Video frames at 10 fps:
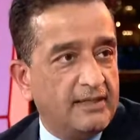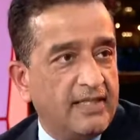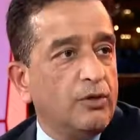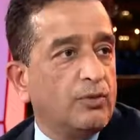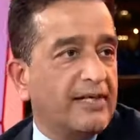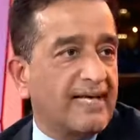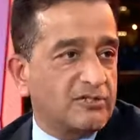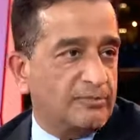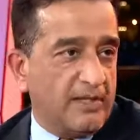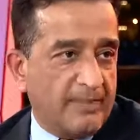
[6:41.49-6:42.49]
then nuclear has
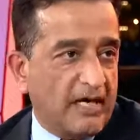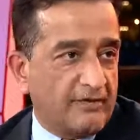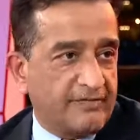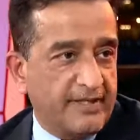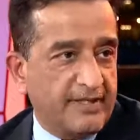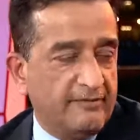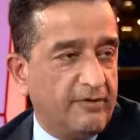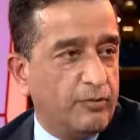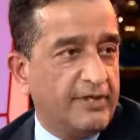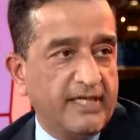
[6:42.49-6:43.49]
to be a part of it, and
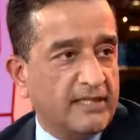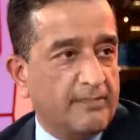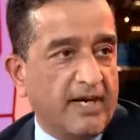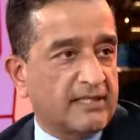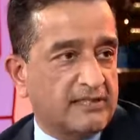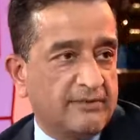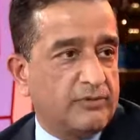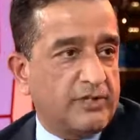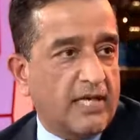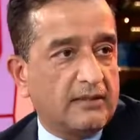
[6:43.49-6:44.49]
we would need the partnership
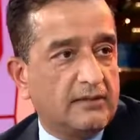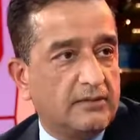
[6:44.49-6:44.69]
for that.